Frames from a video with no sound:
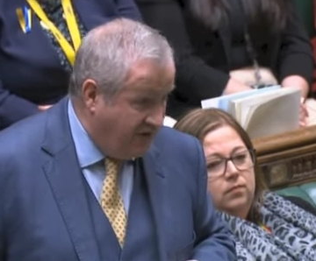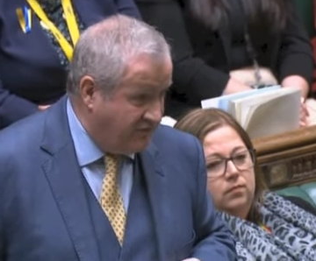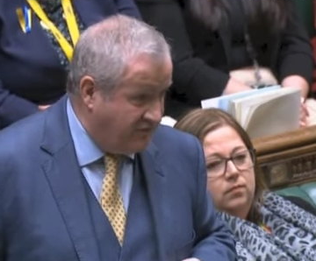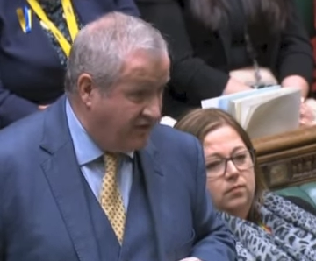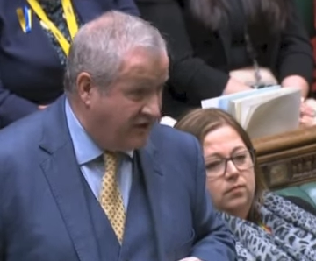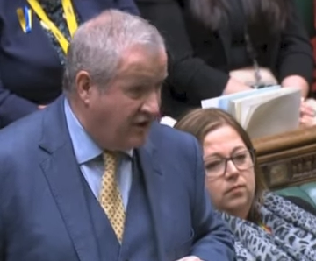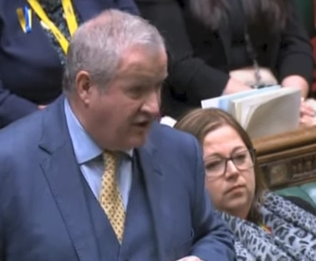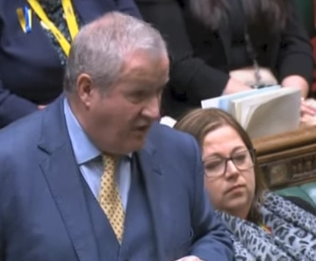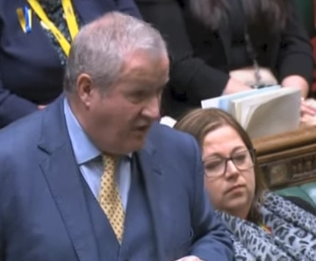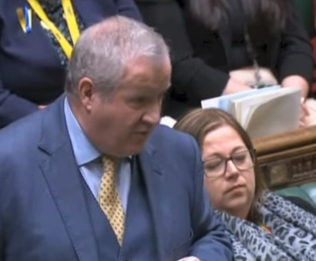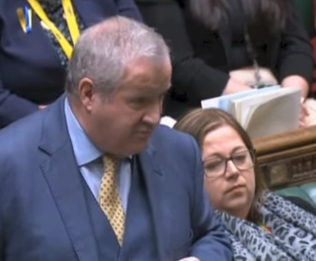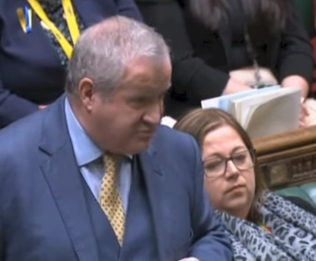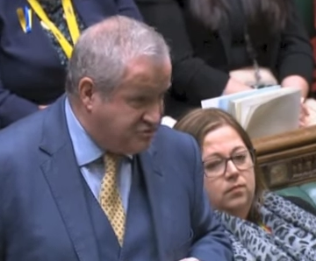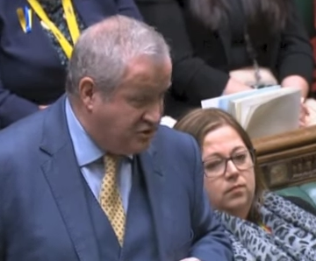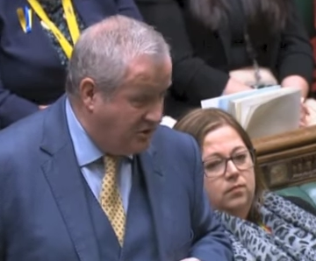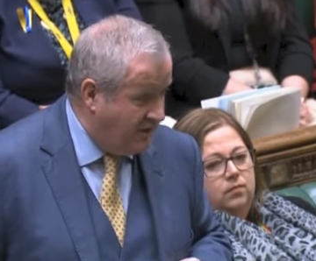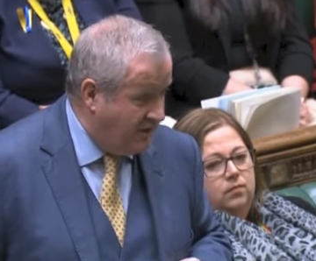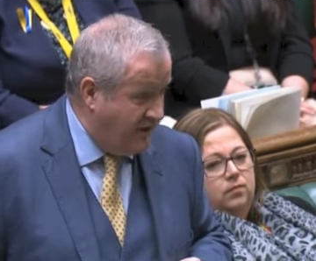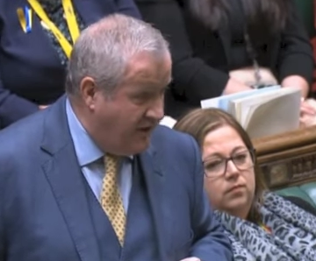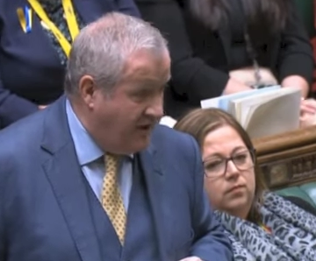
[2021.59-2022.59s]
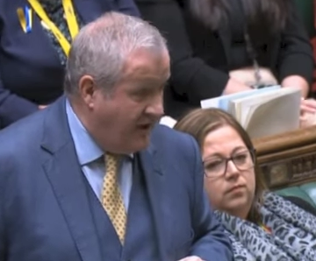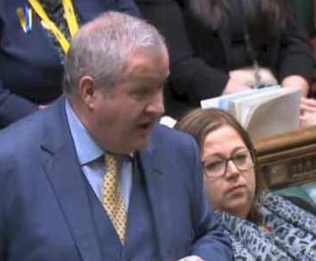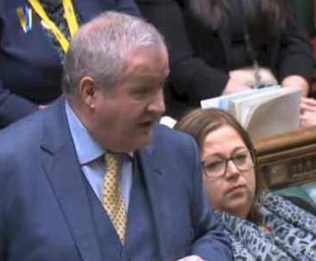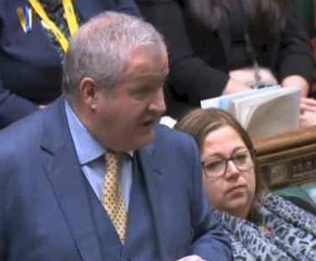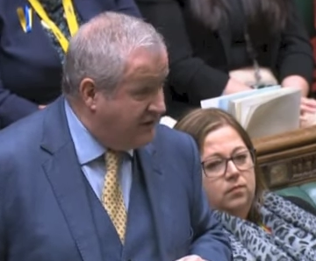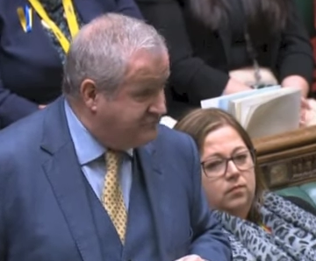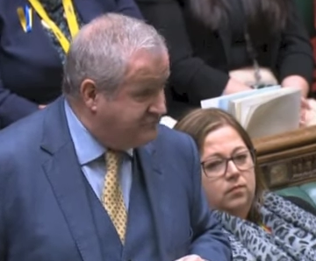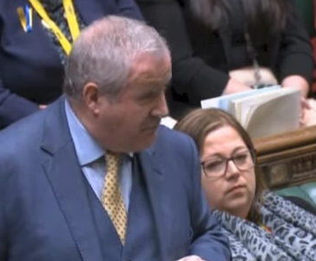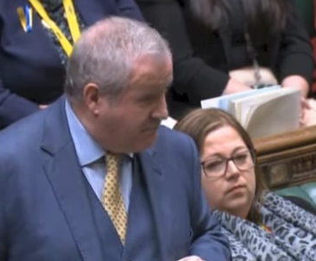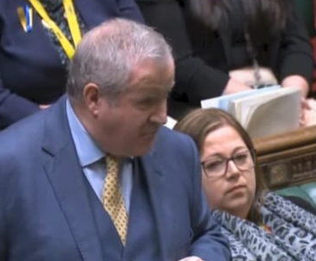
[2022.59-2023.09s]
Speaker 1: the corruption
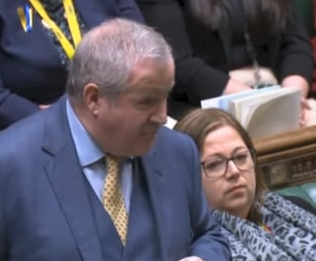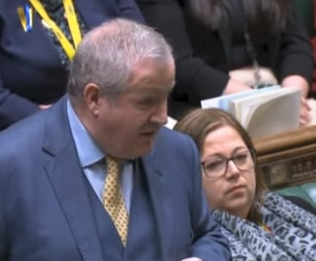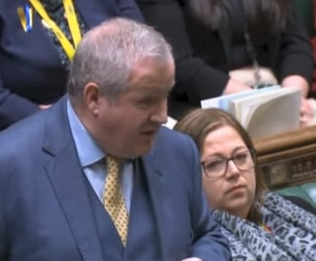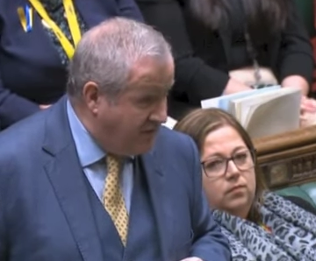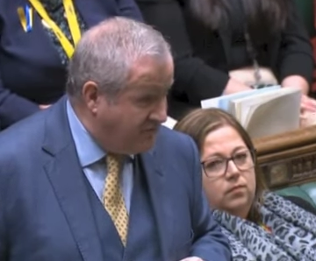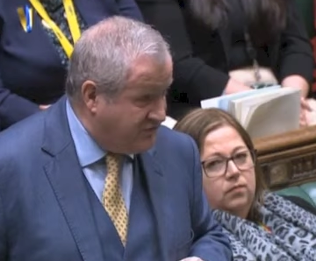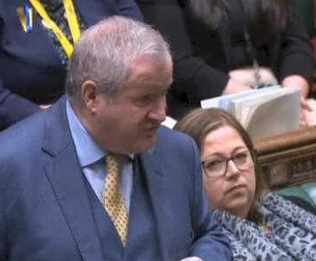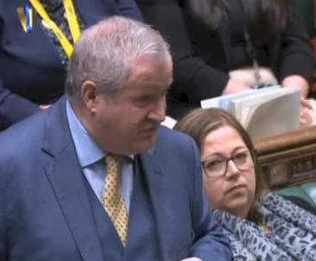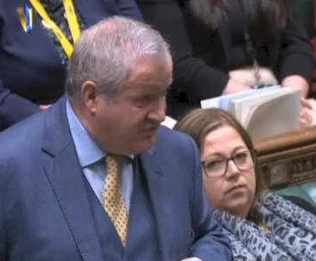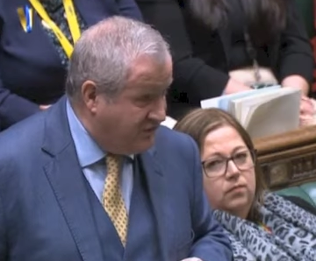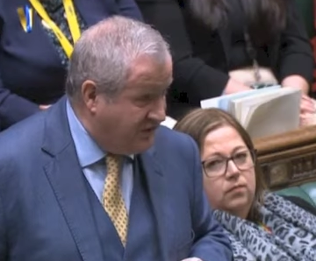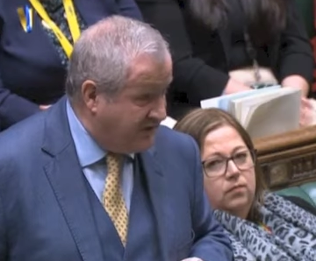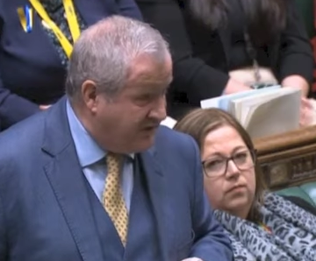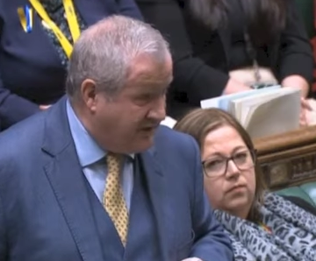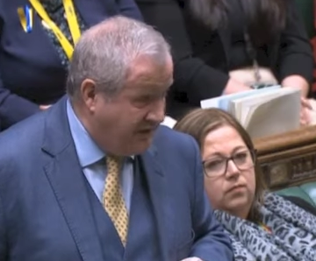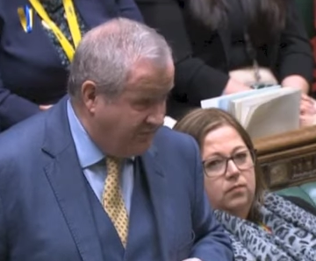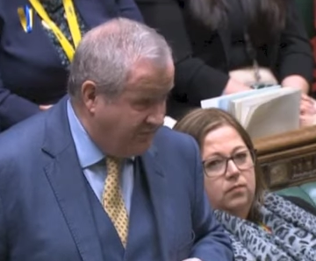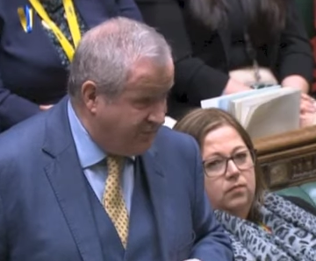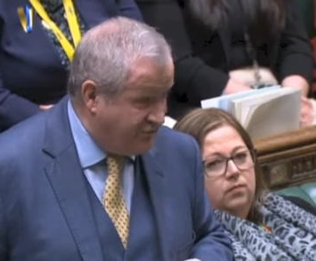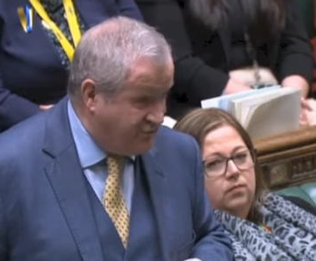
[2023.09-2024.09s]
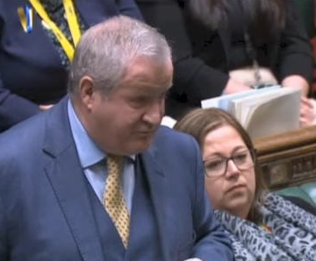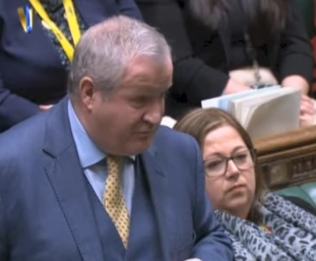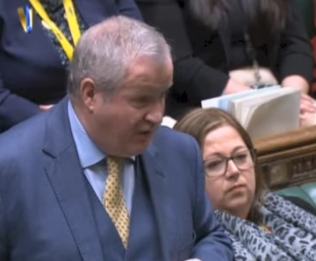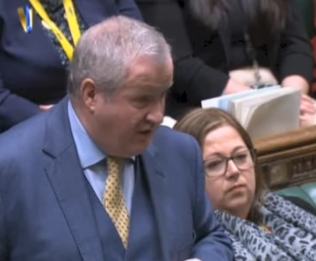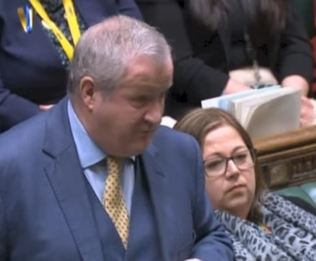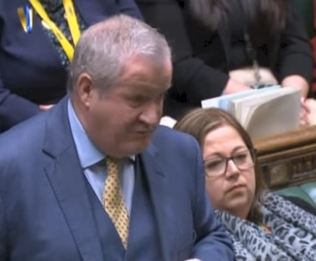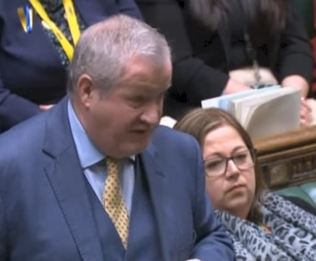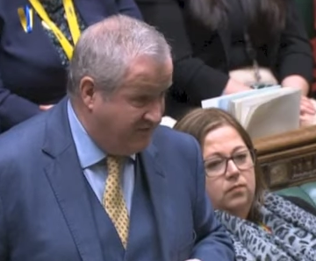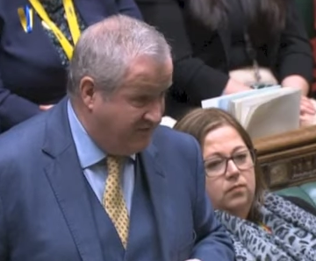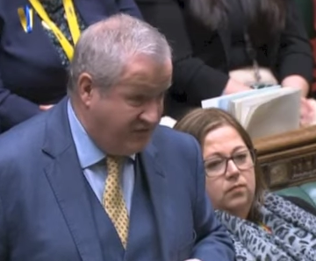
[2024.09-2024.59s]
and is prepared to give the
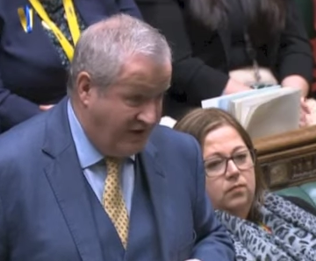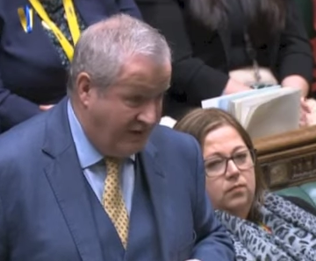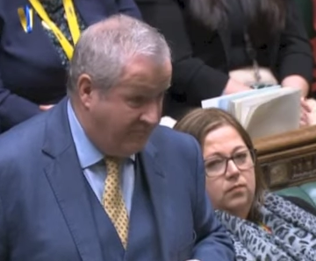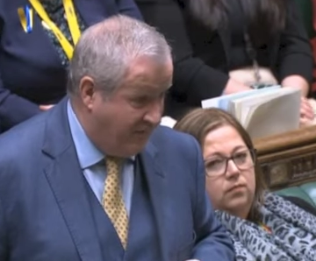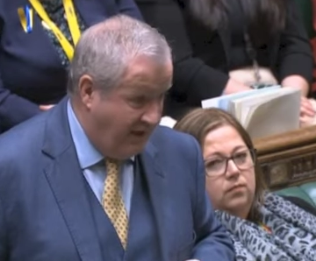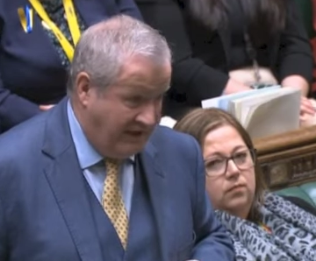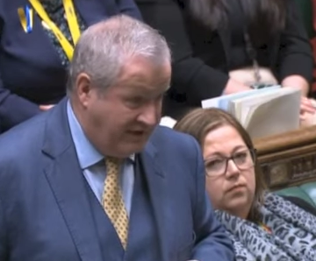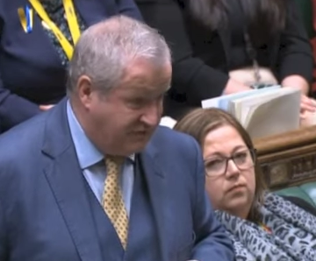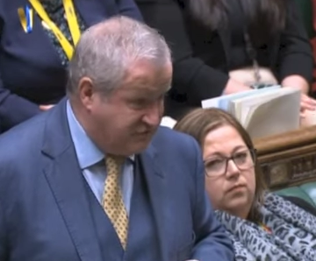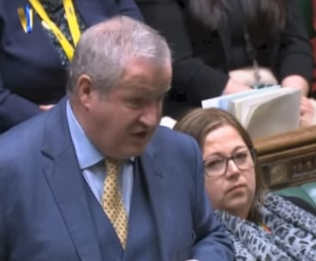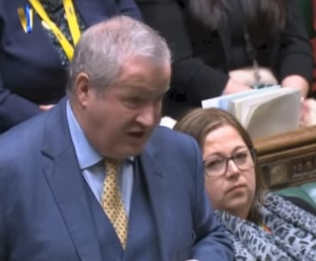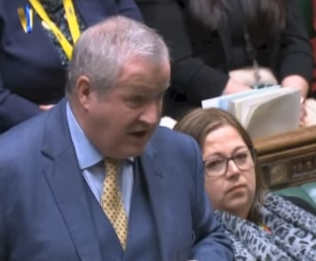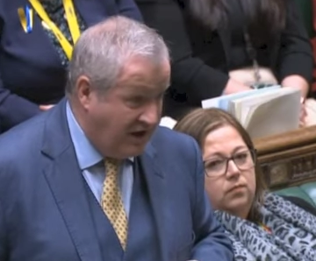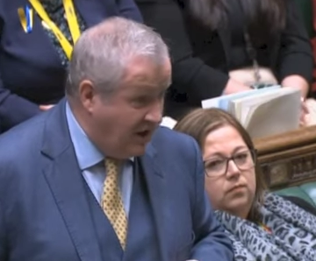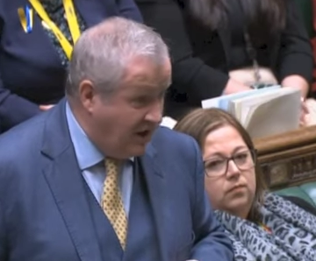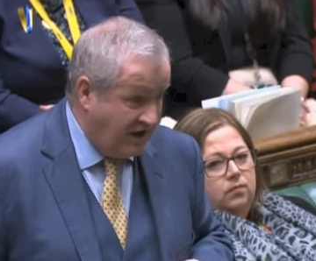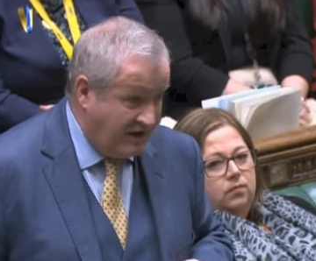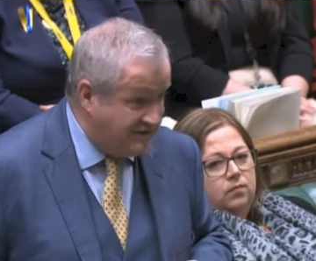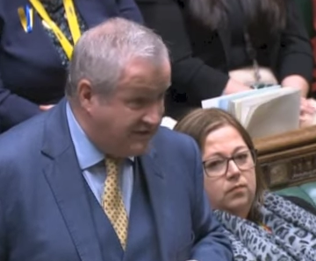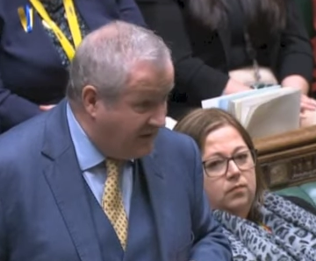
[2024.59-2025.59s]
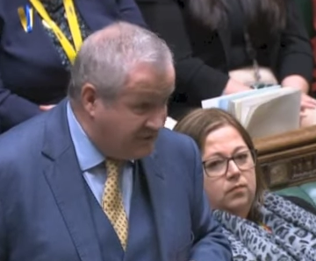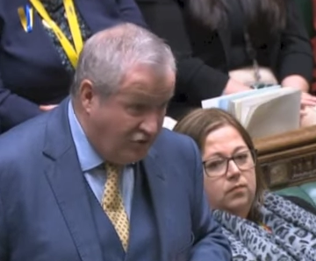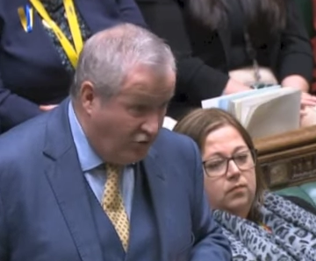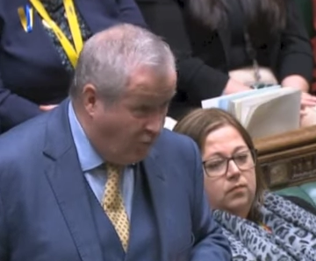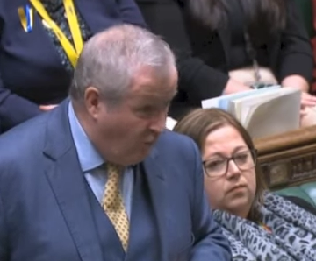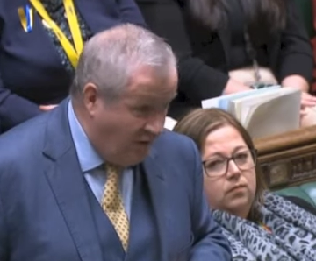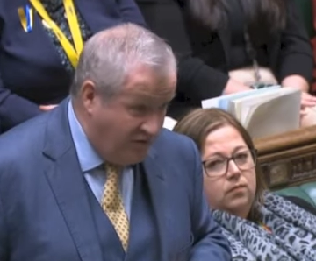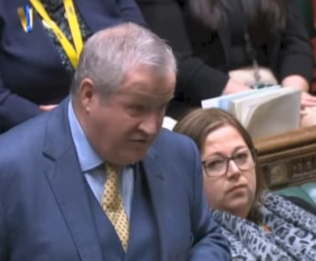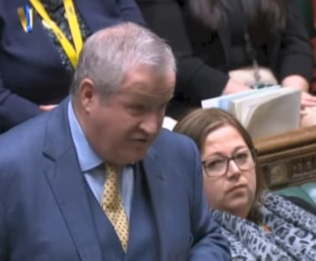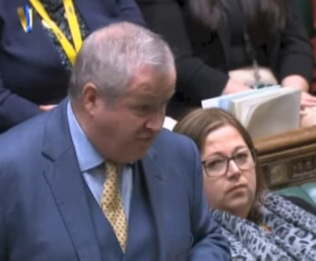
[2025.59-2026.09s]
Prime Minister a blank cheque. Because I
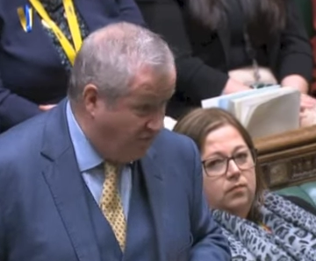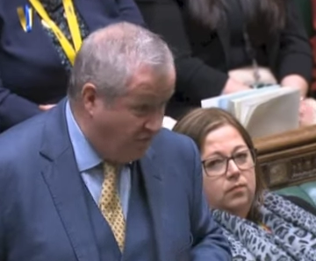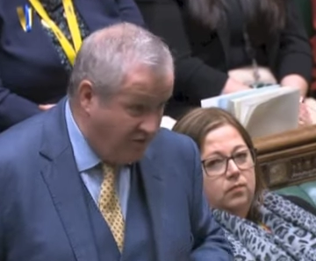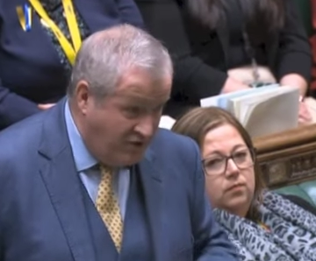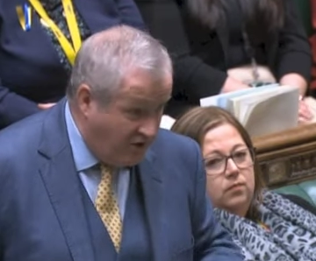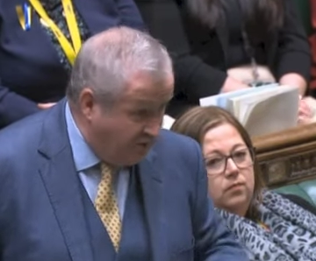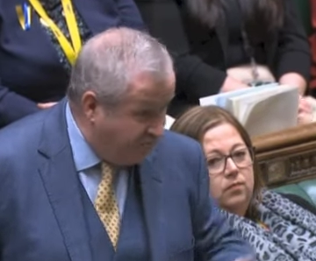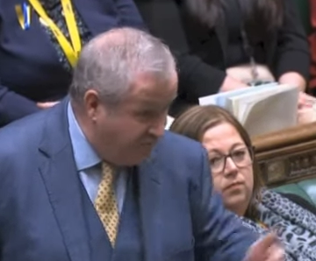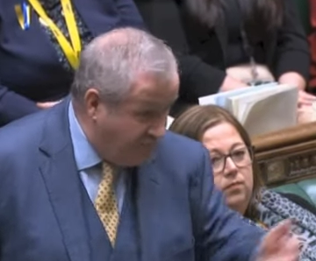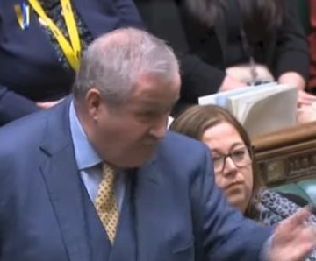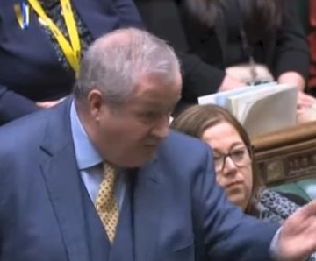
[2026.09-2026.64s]
don't want to. If he